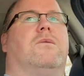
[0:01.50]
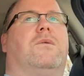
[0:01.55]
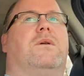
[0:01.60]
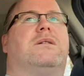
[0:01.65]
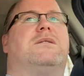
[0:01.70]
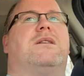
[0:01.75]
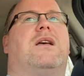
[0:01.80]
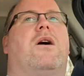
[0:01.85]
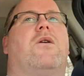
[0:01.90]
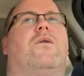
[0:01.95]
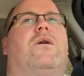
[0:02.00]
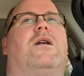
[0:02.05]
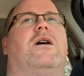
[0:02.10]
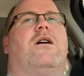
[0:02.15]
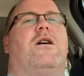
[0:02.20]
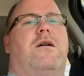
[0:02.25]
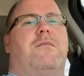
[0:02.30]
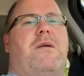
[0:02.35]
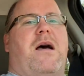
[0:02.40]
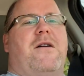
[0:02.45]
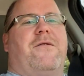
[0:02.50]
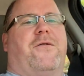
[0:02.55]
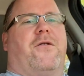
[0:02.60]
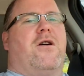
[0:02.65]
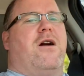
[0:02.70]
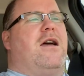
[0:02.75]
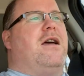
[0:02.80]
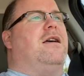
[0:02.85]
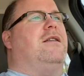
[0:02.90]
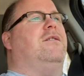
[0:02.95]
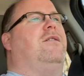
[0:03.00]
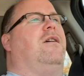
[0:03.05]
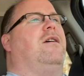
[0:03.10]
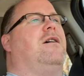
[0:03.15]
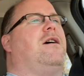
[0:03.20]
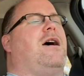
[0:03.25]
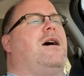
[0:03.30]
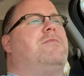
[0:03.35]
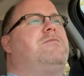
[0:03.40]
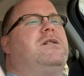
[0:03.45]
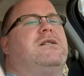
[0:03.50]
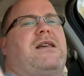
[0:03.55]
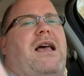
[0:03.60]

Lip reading: What's going on, my friends? I'm just